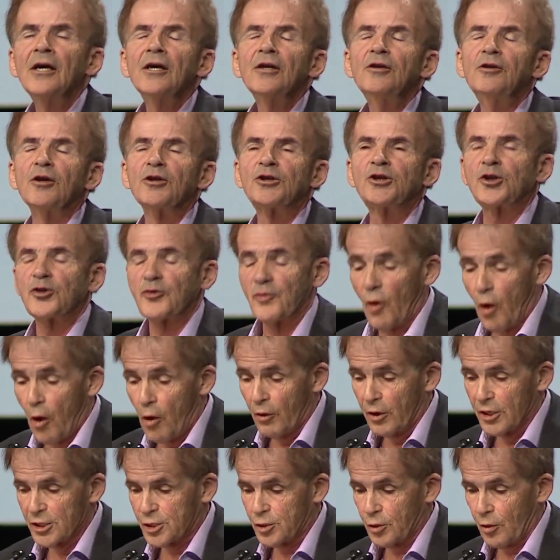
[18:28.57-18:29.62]
the
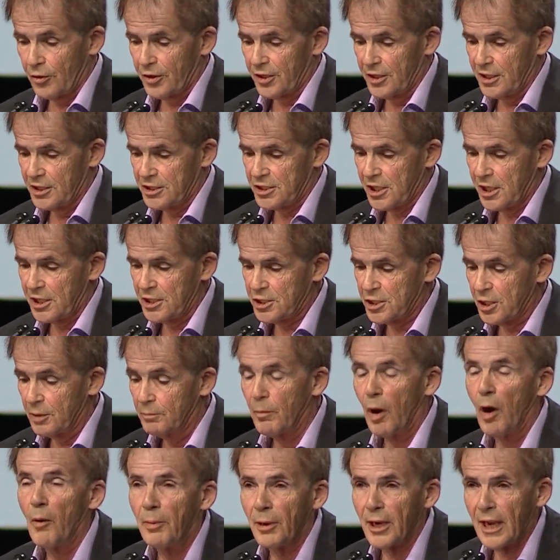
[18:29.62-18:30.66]
strongest organization
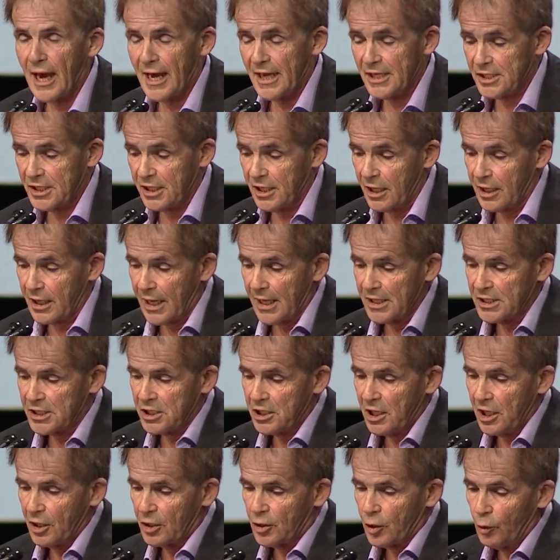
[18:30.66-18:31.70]
mobilizing against
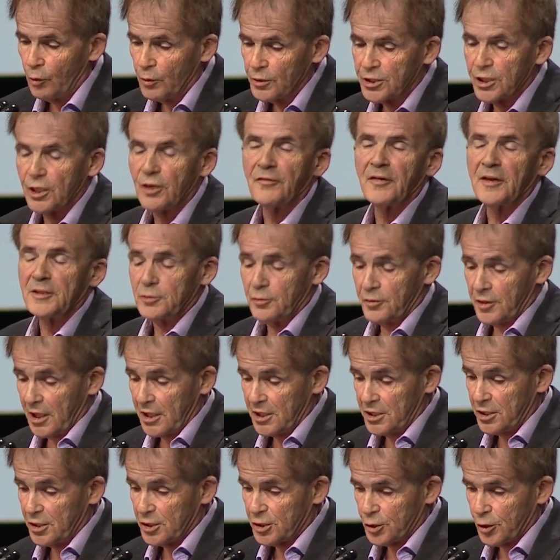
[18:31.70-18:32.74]
the inclusion of
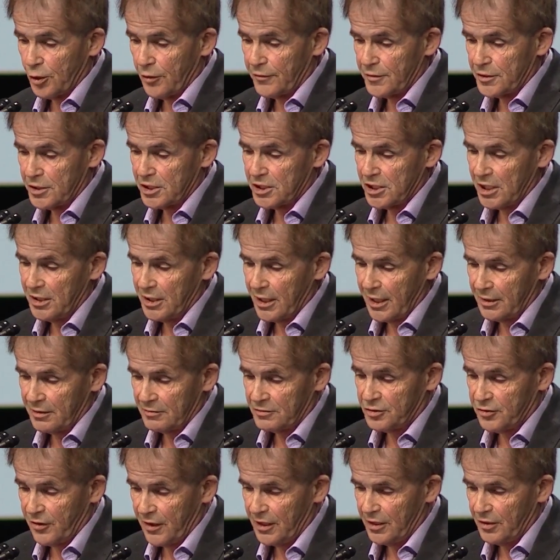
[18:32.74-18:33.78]
education services in that
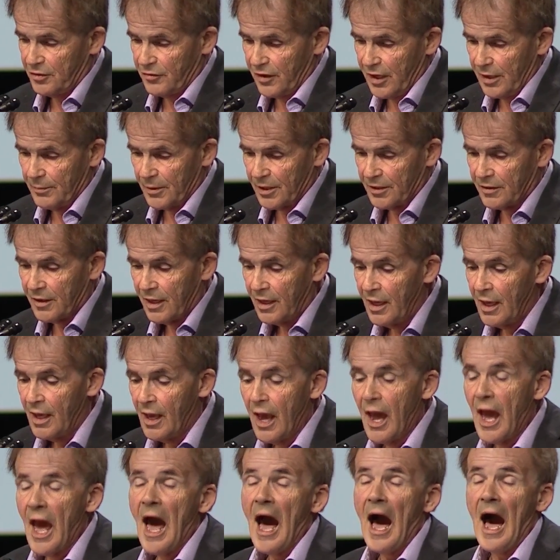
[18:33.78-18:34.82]
trade agreement.
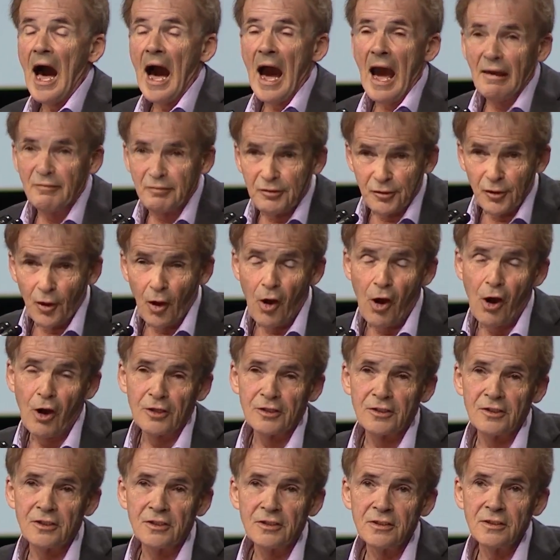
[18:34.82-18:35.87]
I
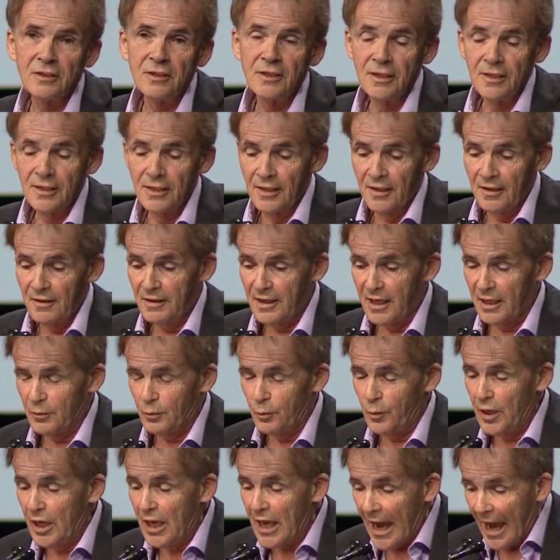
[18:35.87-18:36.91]
thought that
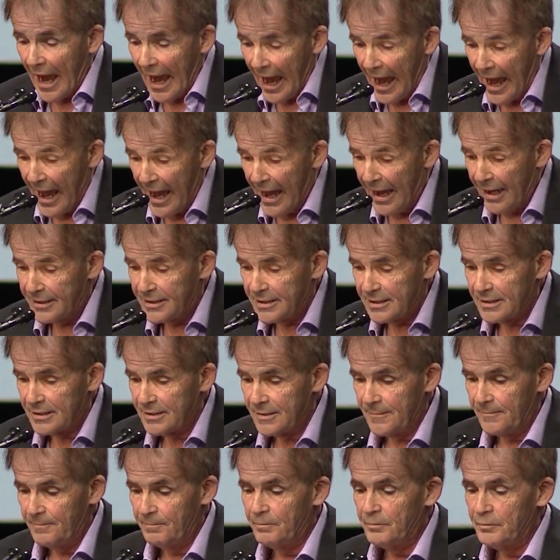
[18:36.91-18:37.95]
we had
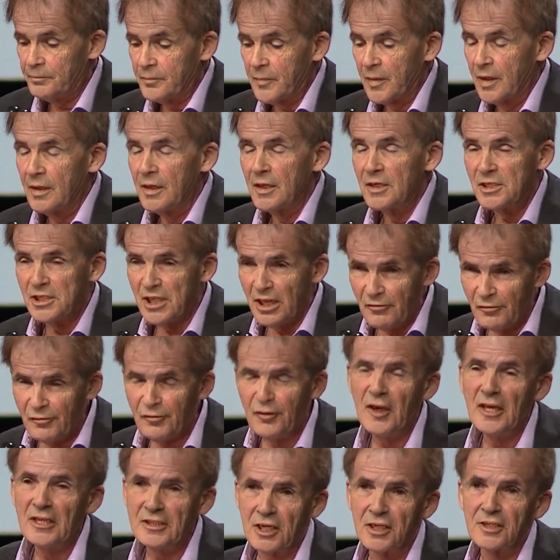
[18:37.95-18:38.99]

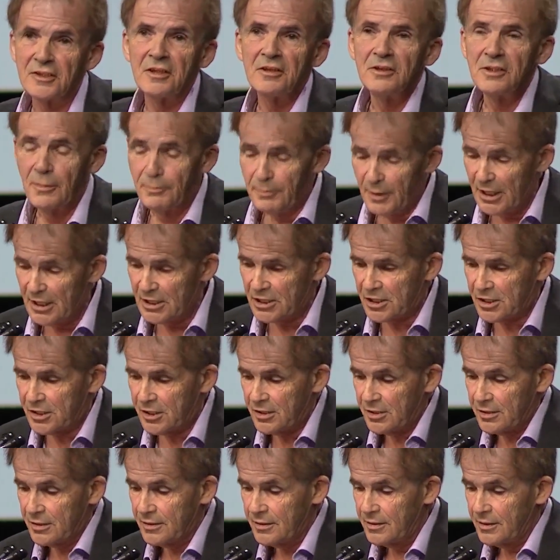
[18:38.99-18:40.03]
defeated the beast.
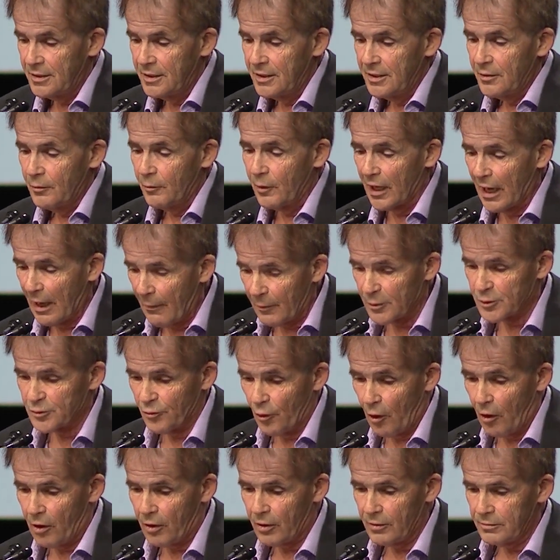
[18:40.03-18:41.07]
Well, I was
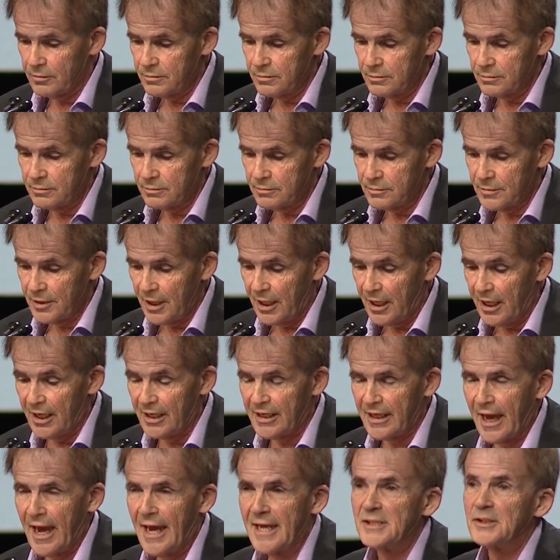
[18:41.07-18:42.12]
wrong. It
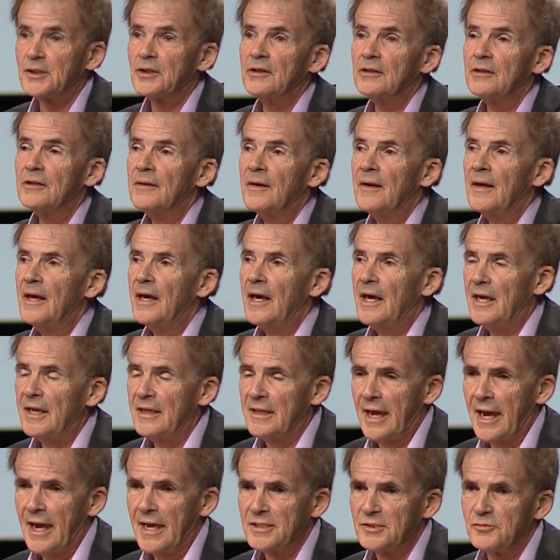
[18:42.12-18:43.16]

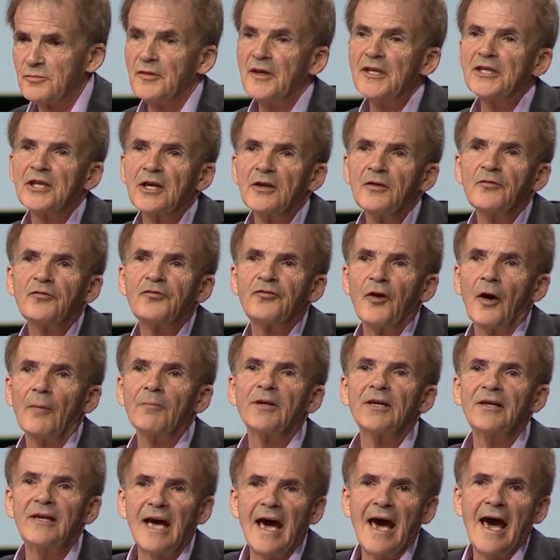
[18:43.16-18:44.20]
has risen from
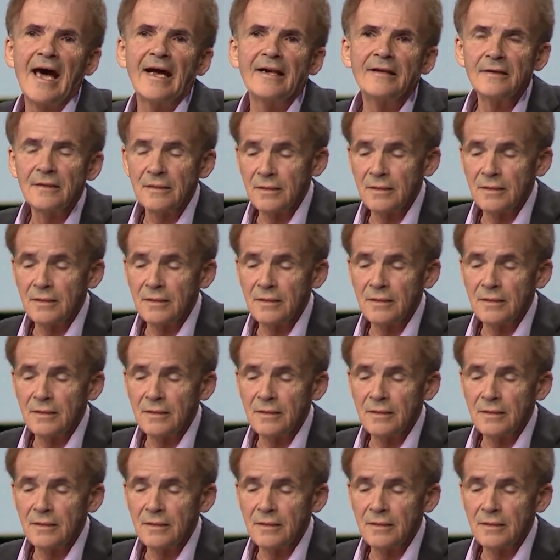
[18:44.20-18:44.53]
the dead,